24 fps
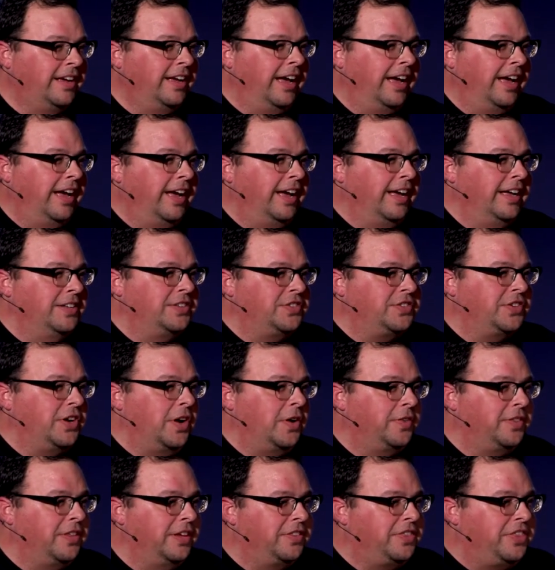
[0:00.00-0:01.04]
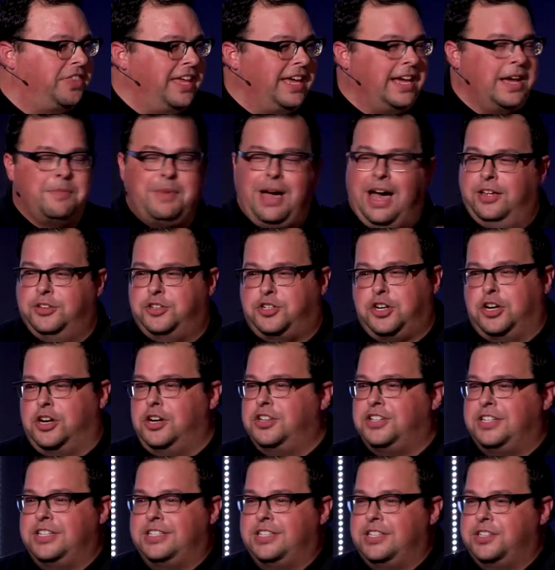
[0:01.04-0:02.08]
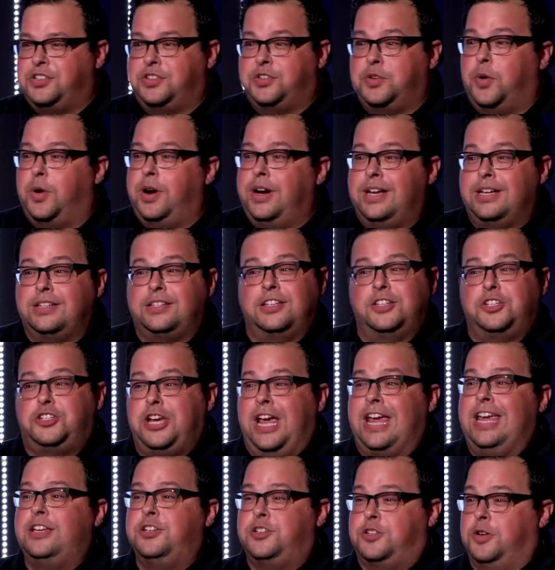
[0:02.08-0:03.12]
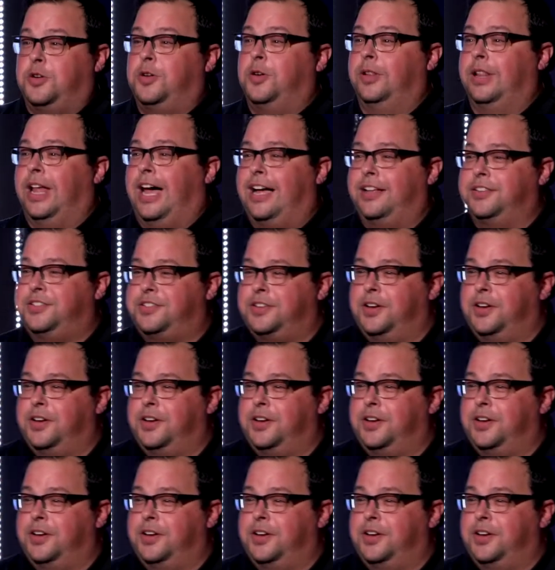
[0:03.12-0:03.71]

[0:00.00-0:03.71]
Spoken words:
And so the thing about church is the story doesn't change a whole lot.